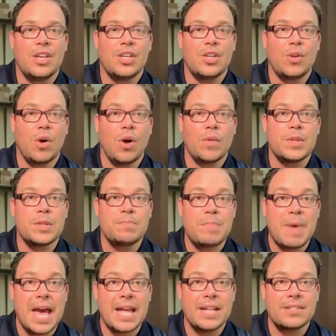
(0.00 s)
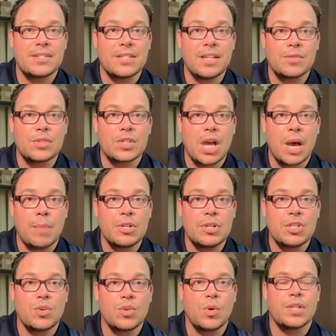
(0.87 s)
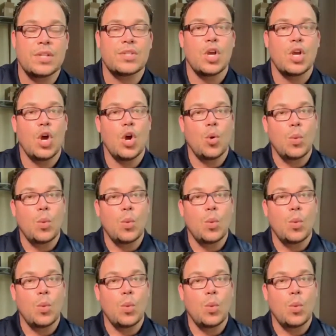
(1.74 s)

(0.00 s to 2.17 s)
you know, all this bad stuff's coming to us.